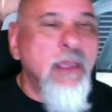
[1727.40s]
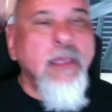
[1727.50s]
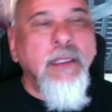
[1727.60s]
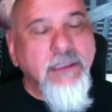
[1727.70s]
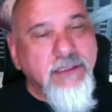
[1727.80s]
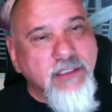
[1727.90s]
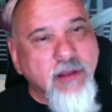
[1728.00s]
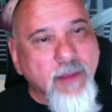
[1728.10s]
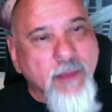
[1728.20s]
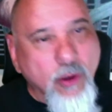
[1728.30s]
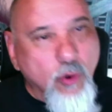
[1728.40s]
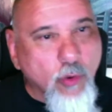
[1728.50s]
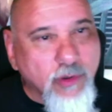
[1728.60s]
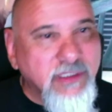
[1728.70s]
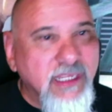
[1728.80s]
Let's talk about
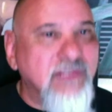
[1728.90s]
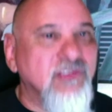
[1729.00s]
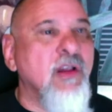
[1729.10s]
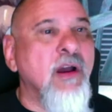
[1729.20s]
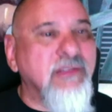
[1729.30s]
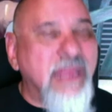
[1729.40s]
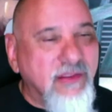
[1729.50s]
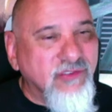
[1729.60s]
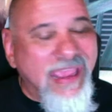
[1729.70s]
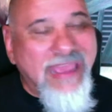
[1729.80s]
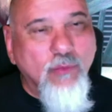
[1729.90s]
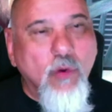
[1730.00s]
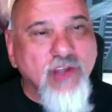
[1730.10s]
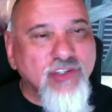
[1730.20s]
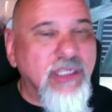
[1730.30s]
quarantines, lockdowns, hand
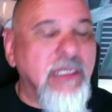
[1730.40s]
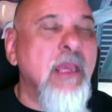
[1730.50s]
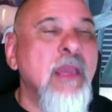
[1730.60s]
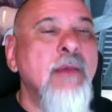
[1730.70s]
washing,